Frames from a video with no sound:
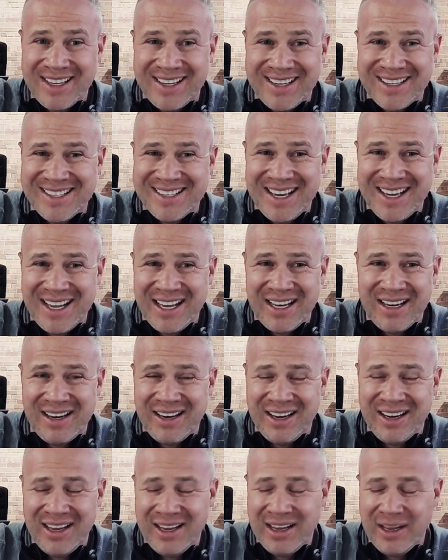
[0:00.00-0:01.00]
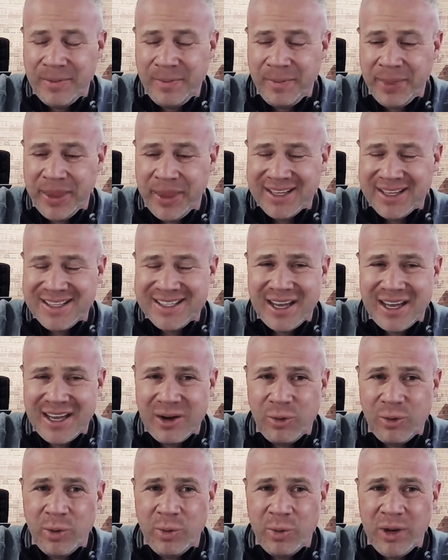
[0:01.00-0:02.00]
and it's not a
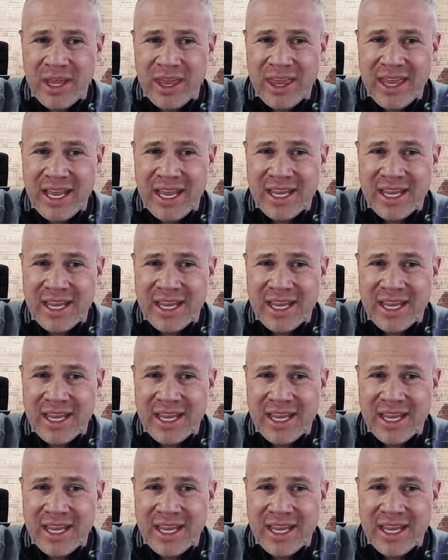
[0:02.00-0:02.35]
one-way thing.